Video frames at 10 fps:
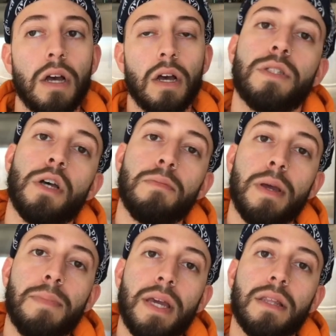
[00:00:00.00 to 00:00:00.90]
So
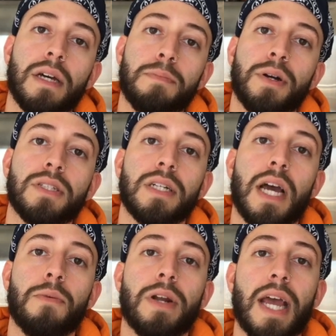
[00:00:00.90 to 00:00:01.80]
me being the good person,
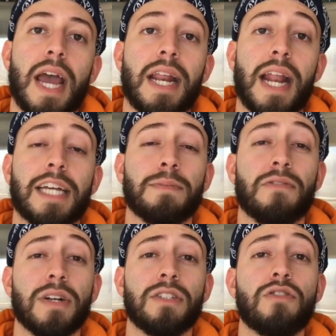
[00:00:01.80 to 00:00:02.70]
I went ahead and asked my
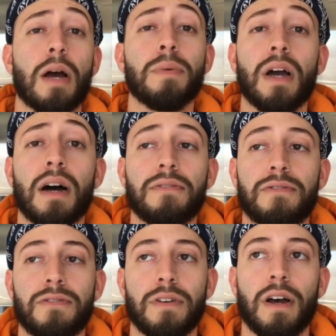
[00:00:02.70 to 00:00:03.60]
friends to drop me
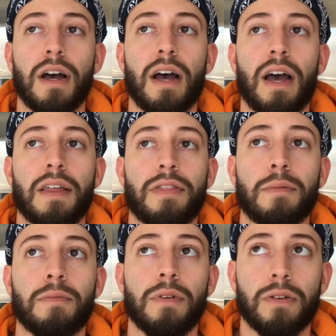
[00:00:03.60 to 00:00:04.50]
off at the
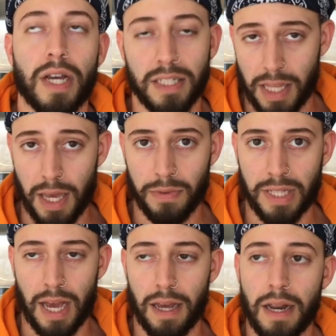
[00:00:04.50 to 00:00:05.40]
location that he was
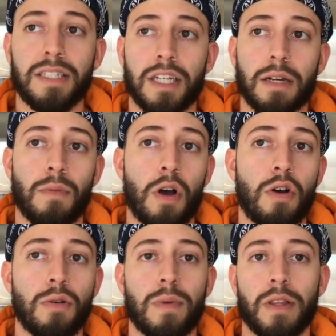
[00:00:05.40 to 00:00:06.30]
at. Took him
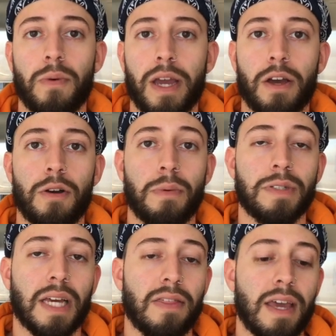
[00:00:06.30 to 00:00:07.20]
home. On the way home, he
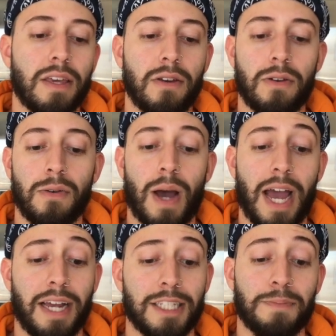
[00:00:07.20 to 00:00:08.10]
was like, thank you.
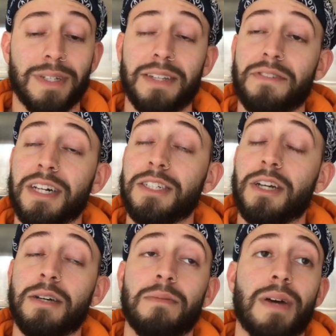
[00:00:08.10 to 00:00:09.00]
I specifically
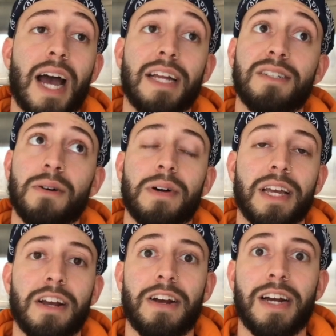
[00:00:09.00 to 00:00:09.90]
told him I don't want
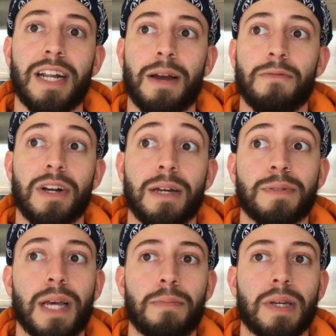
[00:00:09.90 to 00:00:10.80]
to hear it. I'm really
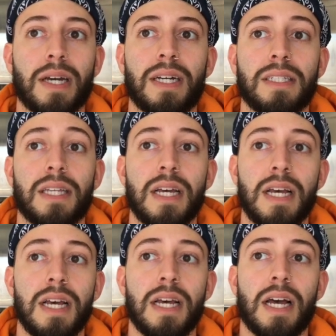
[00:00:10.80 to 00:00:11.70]
upset because
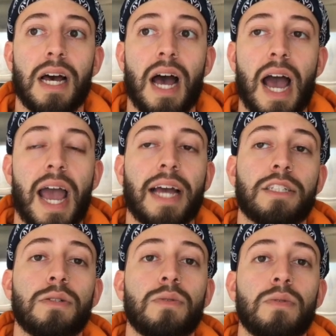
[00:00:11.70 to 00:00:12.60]
I had
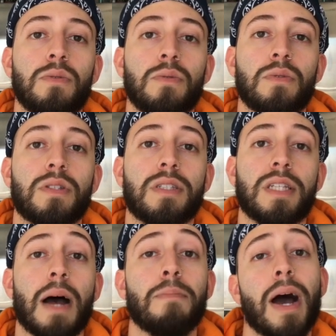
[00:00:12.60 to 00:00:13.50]
to
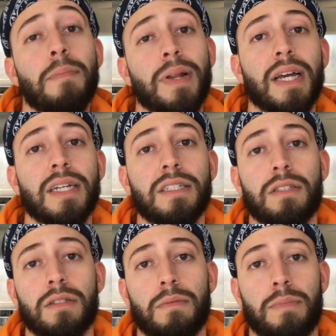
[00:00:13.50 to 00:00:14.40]
stop my
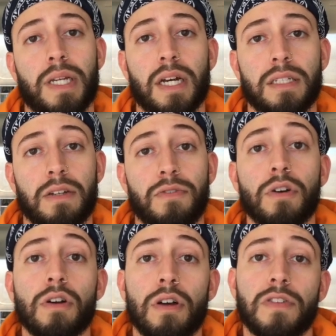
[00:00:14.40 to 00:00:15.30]
plans because of
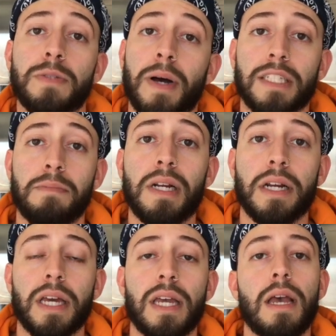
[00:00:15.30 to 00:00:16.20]
your
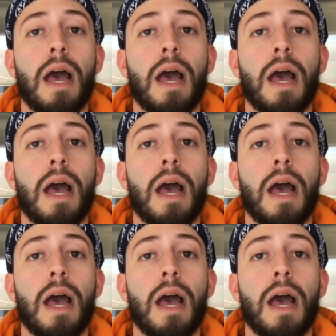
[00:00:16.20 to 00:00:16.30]
responsibility.